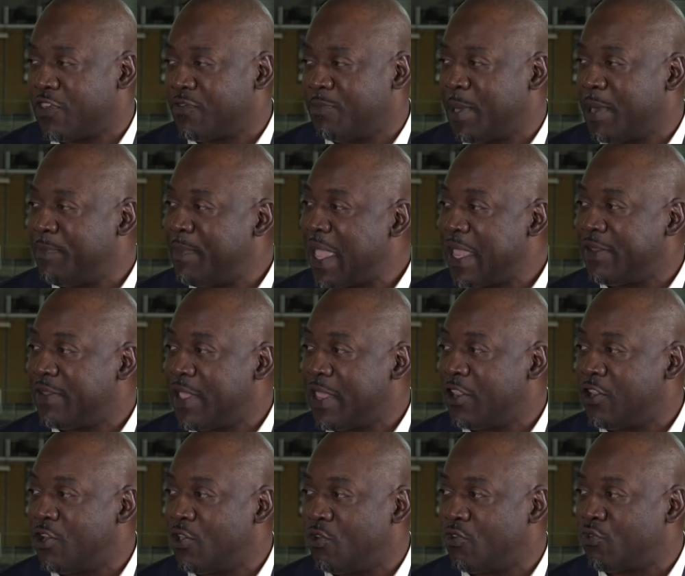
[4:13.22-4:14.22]
has been
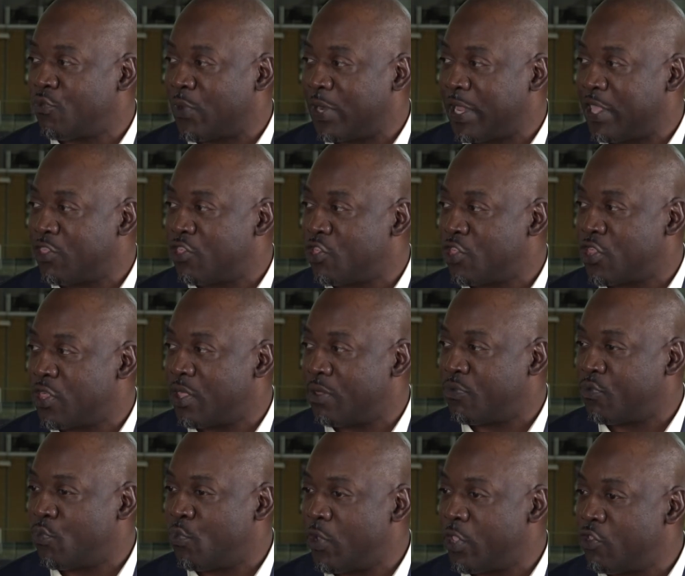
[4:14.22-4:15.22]
maintaining those
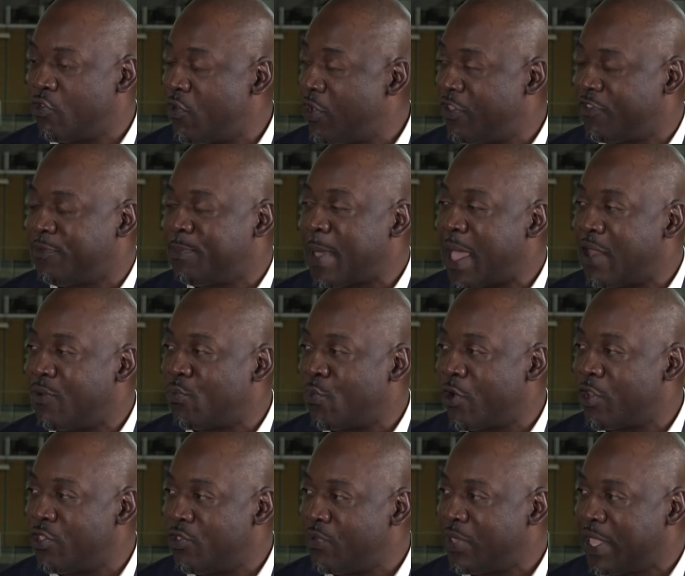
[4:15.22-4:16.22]
relationships when you're in a spot
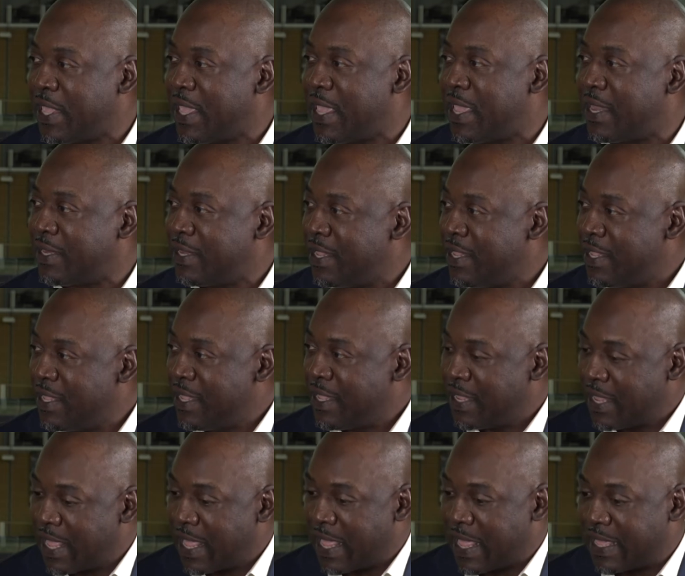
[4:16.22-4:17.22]
where you can't
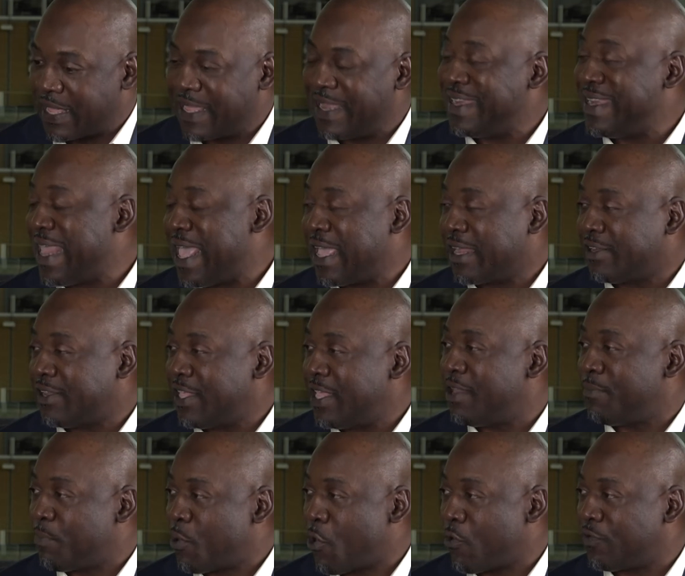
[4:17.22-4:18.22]
uh, connect
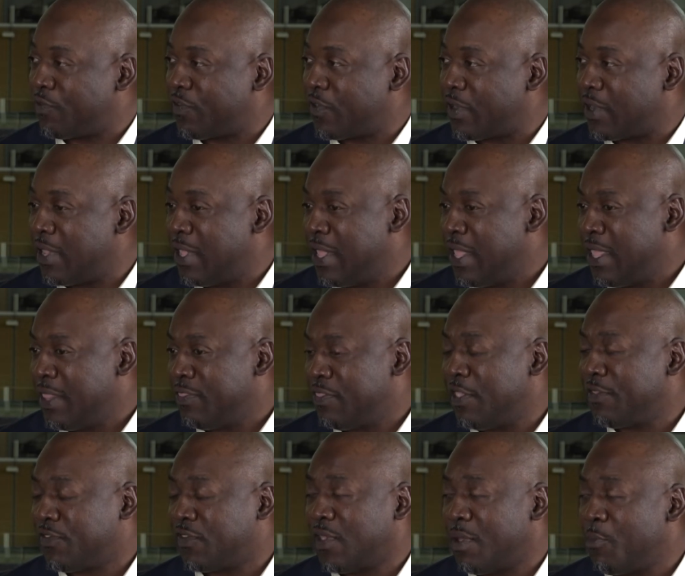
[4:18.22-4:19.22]
in person.
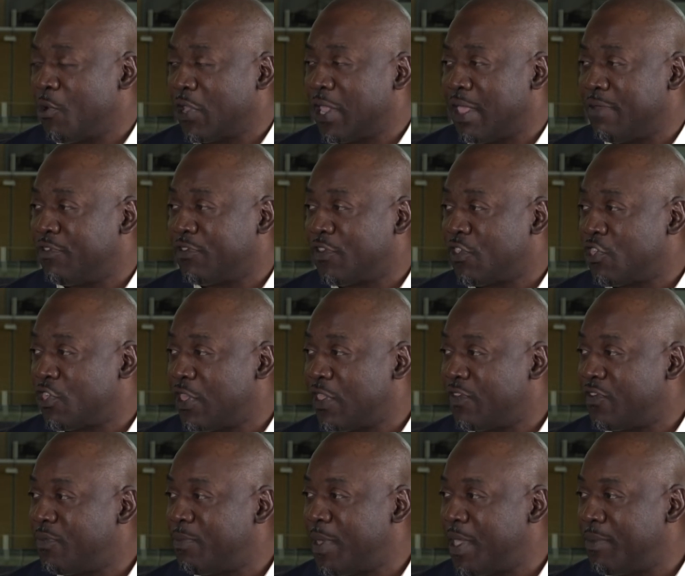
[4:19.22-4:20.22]
This summer gave us a
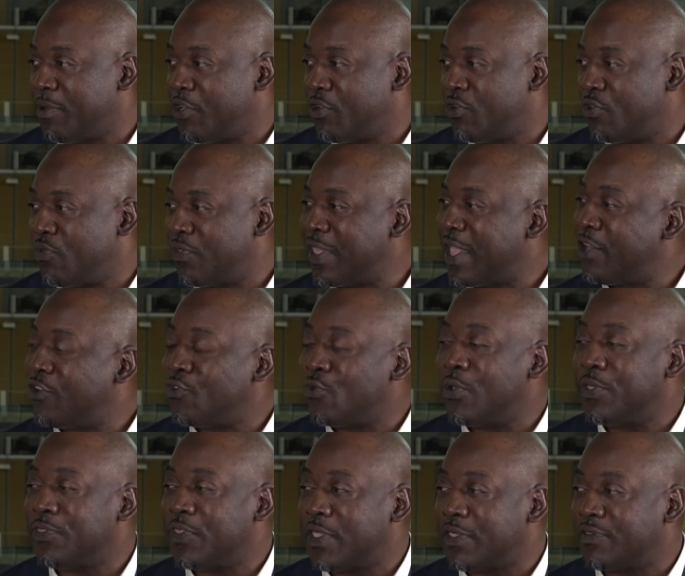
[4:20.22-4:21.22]
chance to be able to do that,
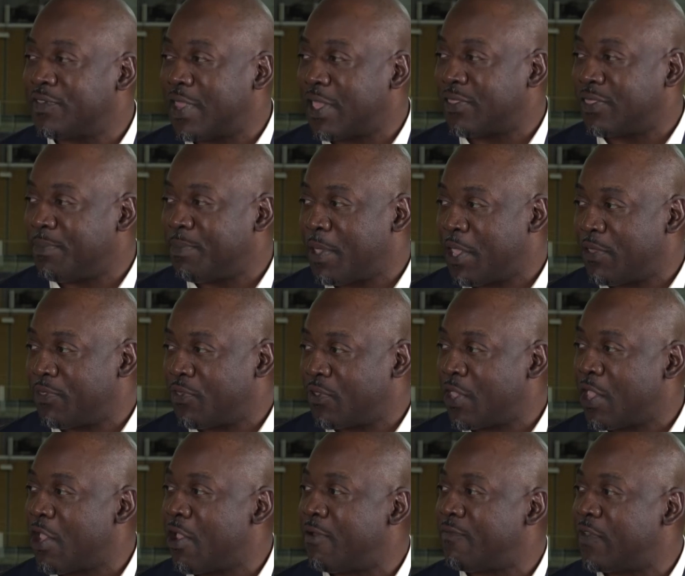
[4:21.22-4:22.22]
doing things like the Panther
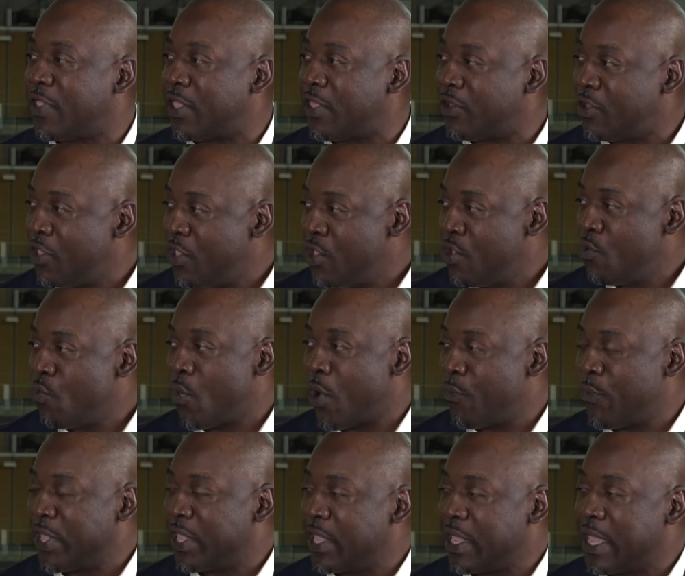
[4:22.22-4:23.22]
Caravan, where
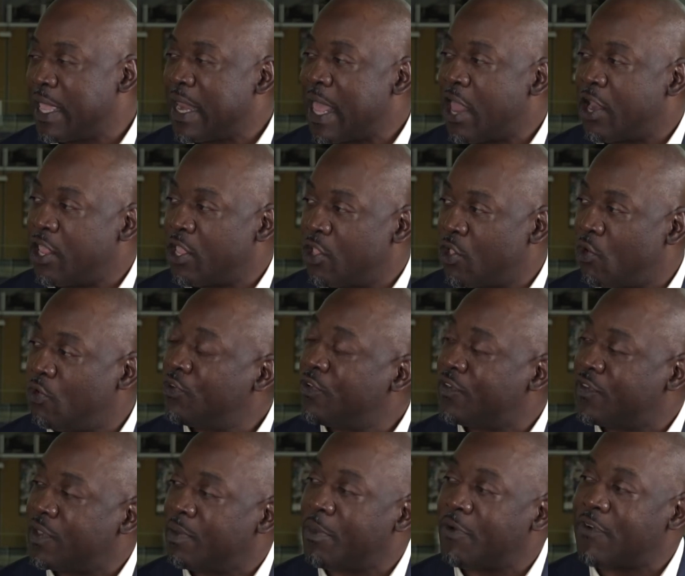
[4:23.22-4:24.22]
we can get out and go to
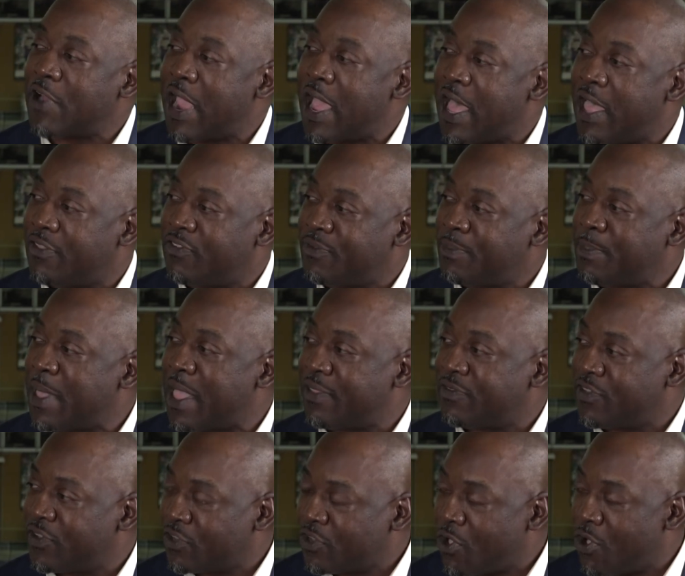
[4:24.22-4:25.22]
some of our hot spots
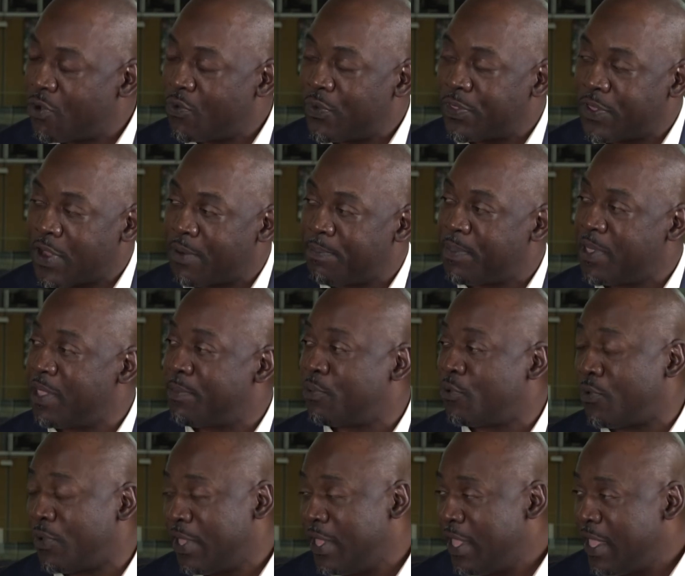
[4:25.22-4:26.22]
and talk with our
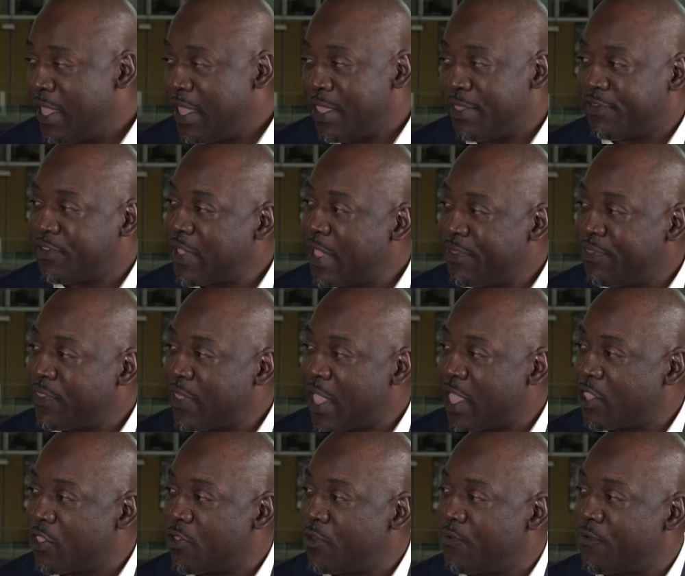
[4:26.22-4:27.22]
people and say
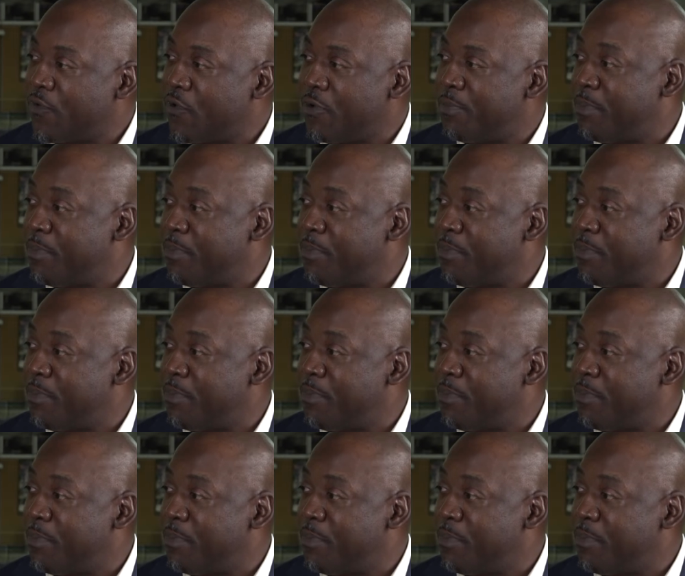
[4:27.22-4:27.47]
thank you for